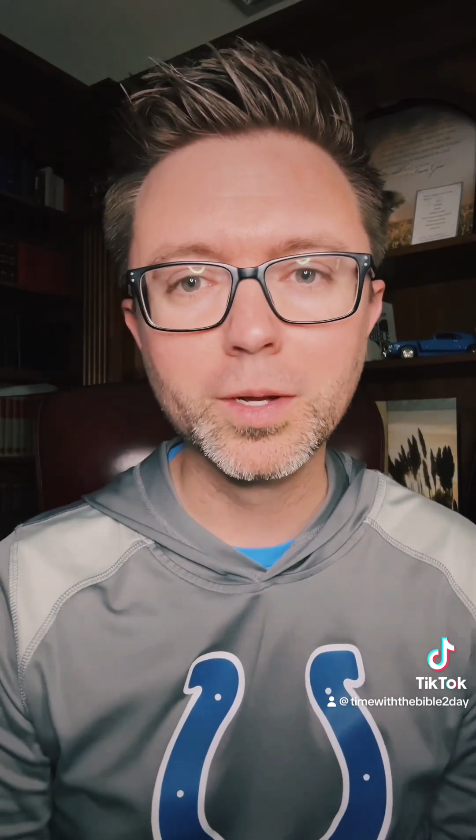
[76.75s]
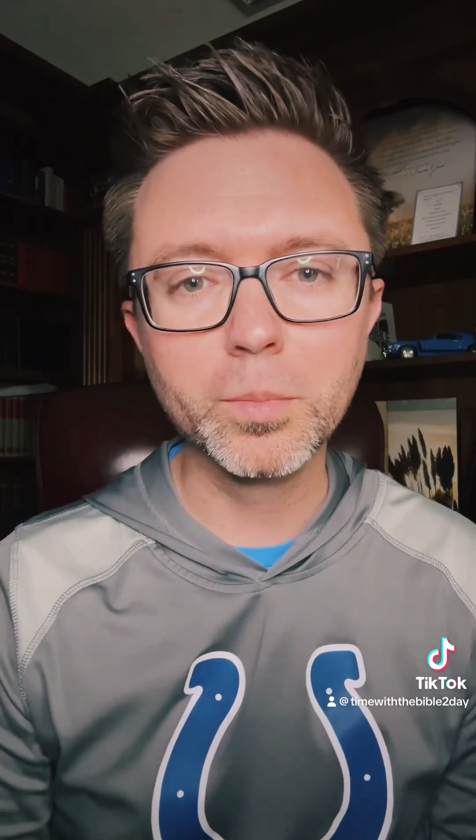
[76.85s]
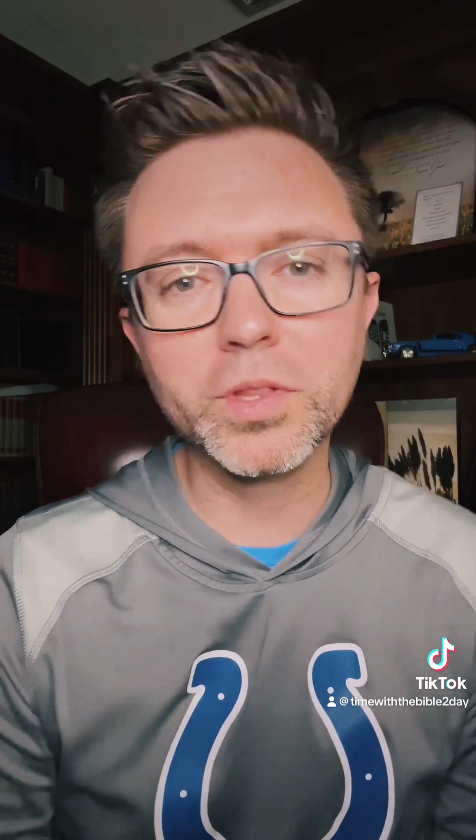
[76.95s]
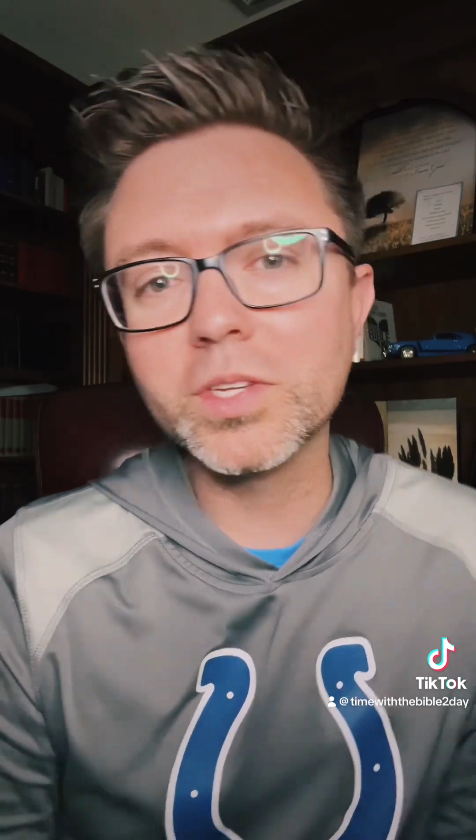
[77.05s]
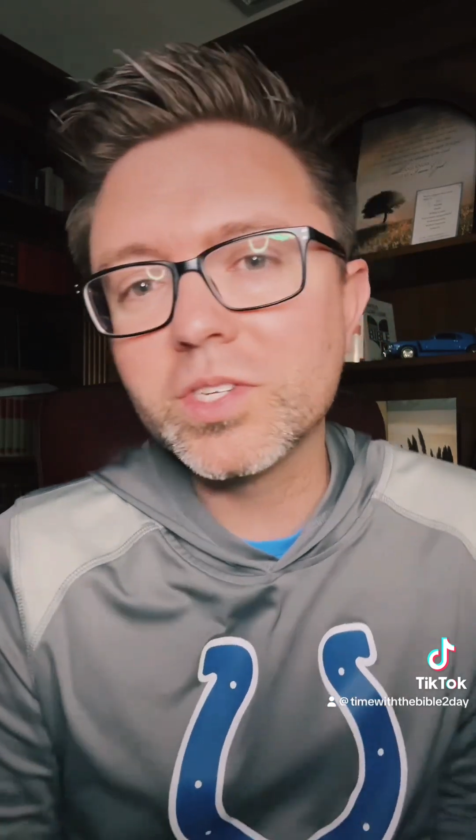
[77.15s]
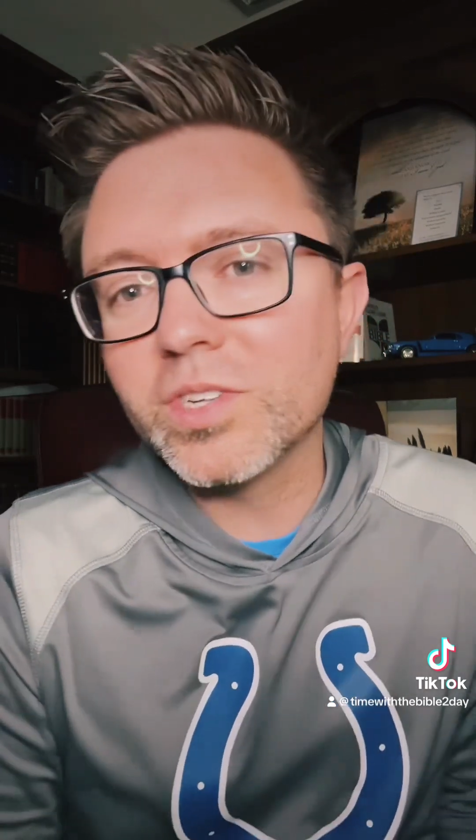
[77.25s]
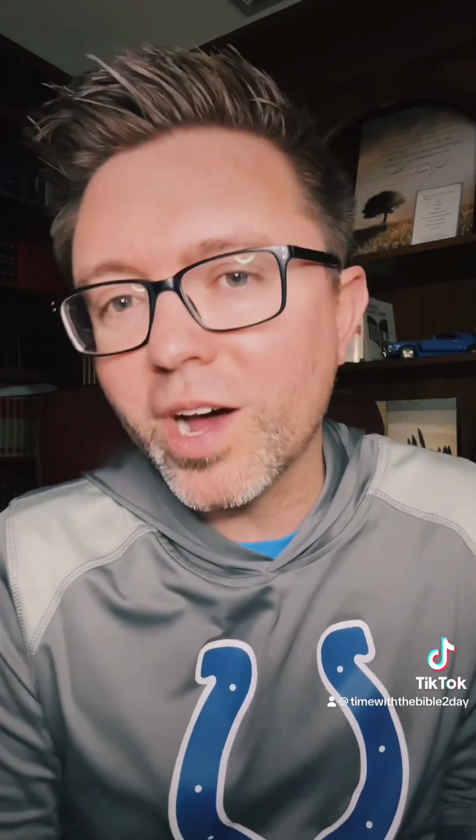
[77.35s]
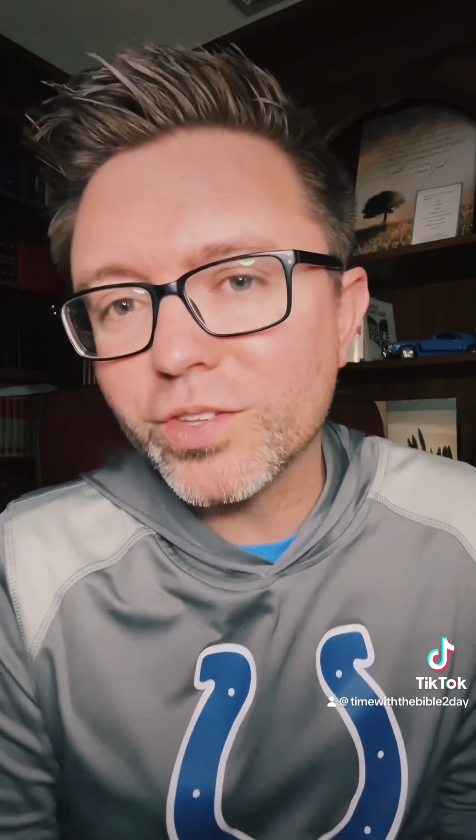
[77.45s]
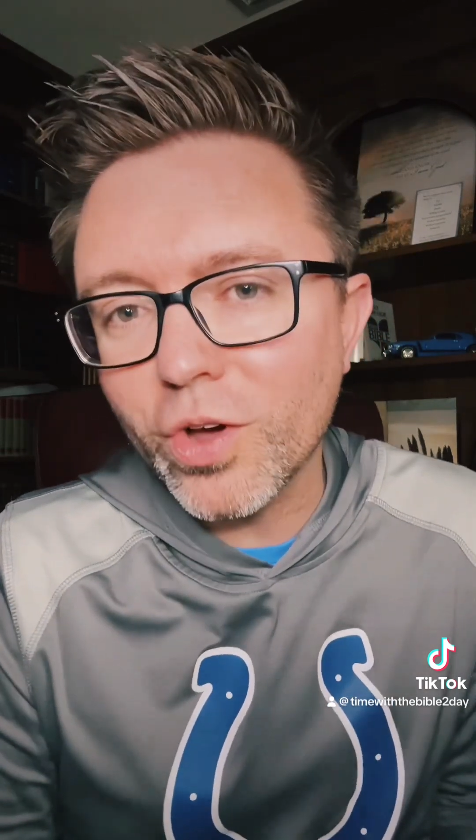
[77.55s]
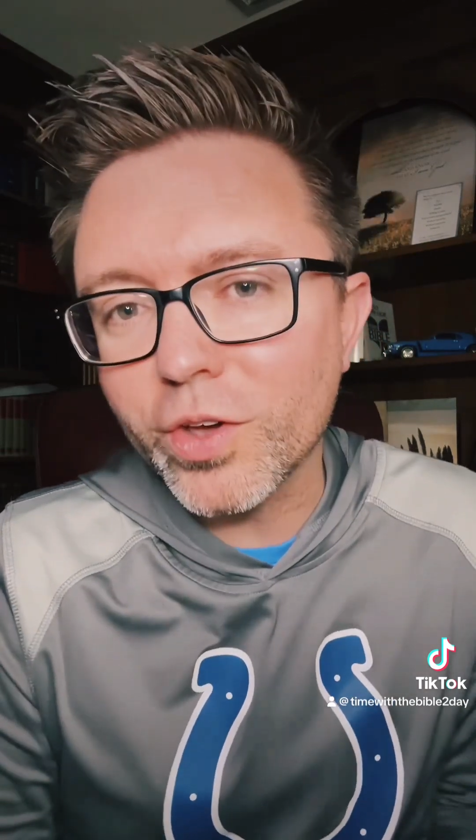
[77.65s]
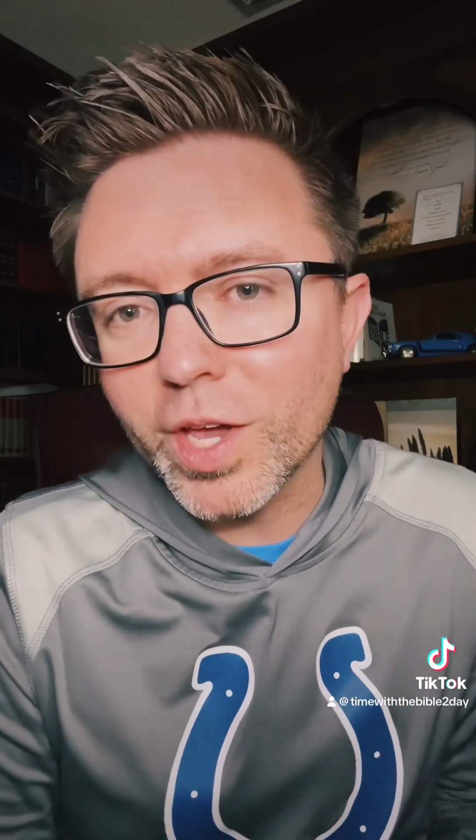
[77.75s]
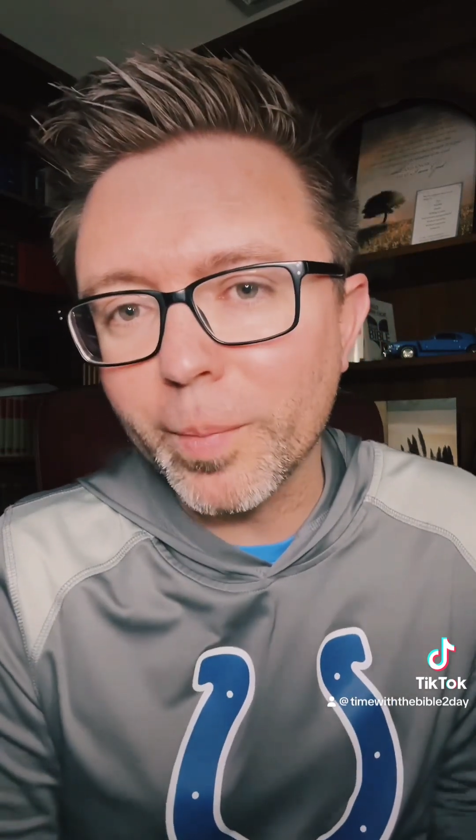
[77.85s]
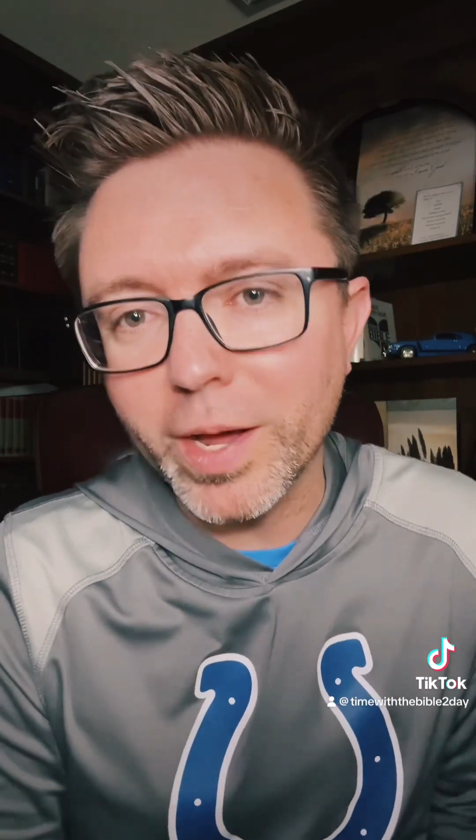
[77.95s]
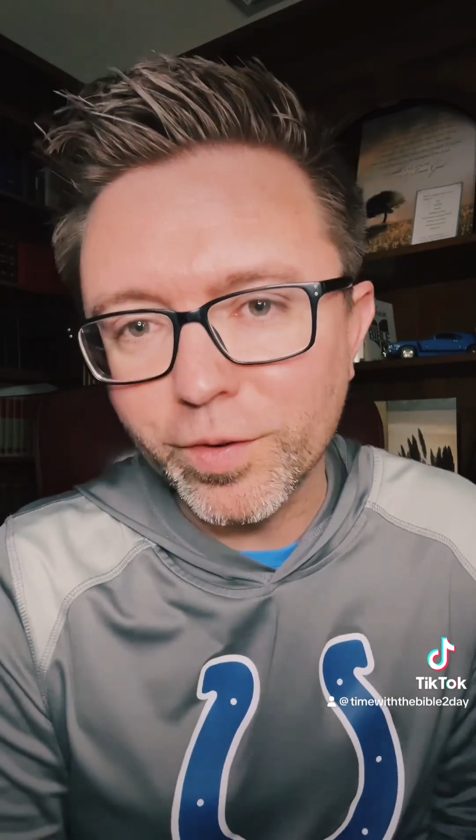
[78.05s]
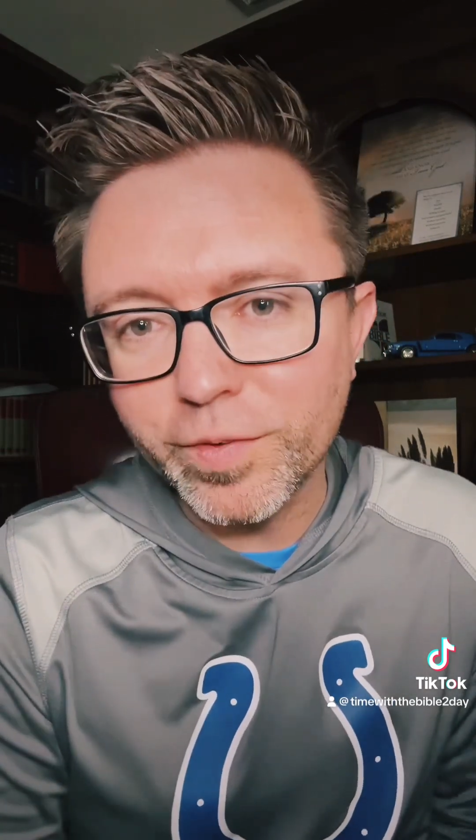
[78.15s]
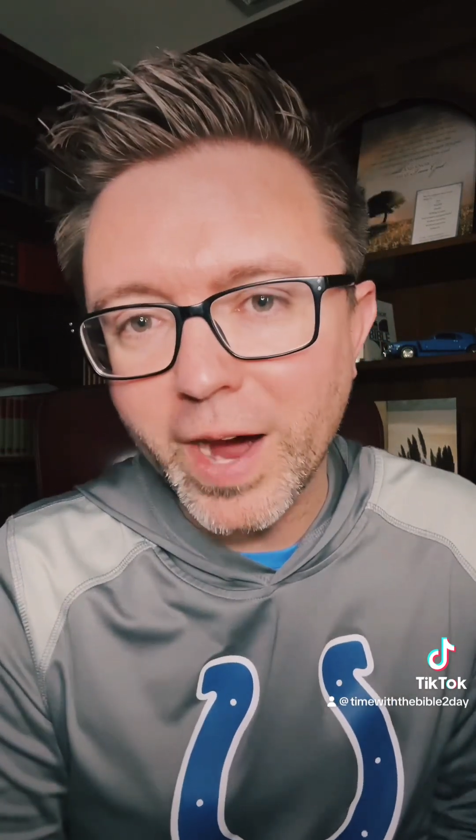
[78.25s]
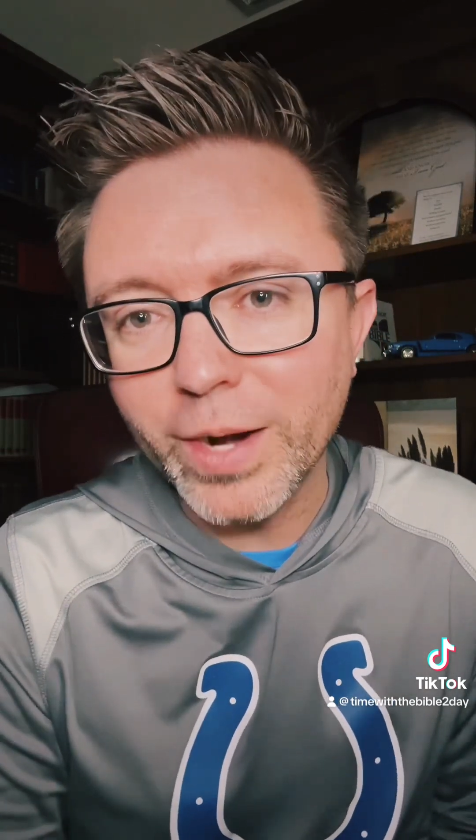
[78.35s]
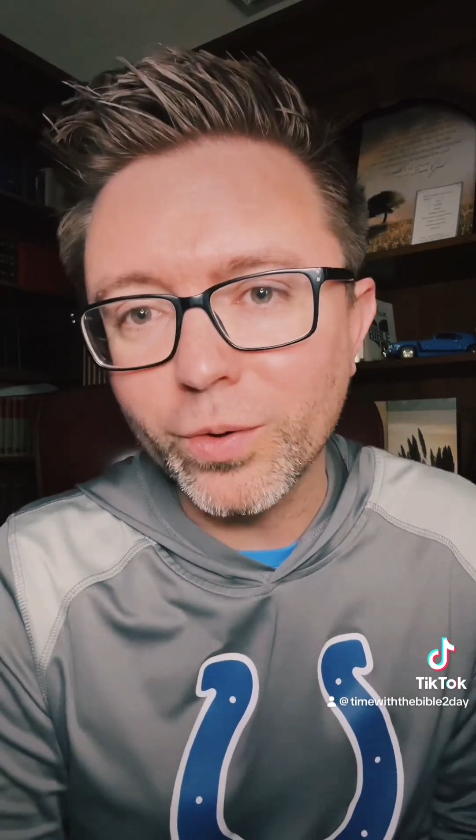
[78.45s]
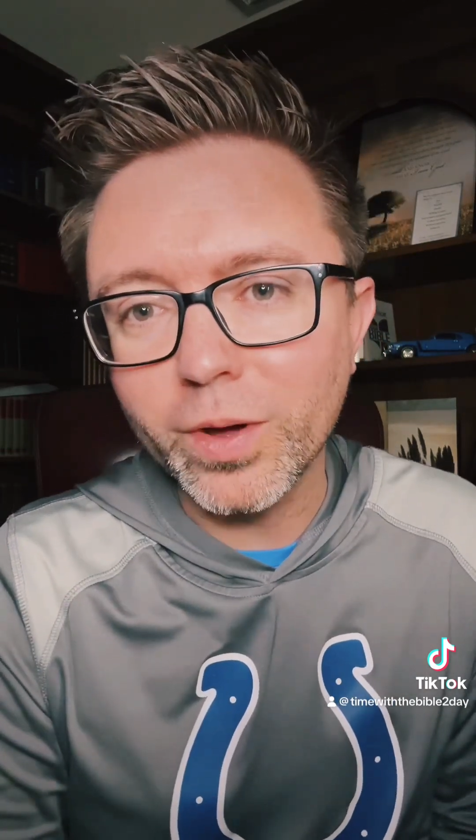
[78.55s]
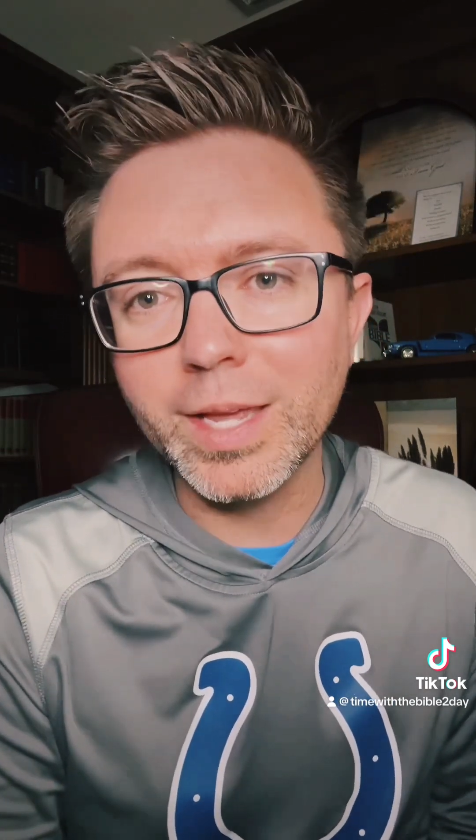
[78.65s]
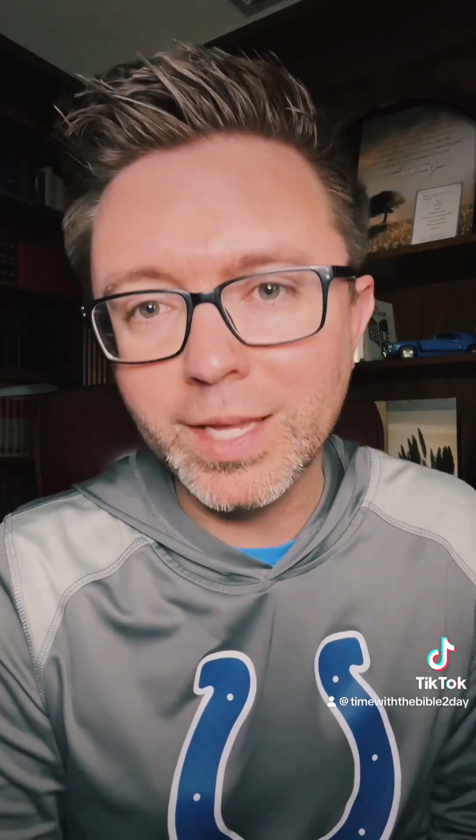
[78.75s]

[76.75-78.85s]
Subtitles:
But this is not talking about a final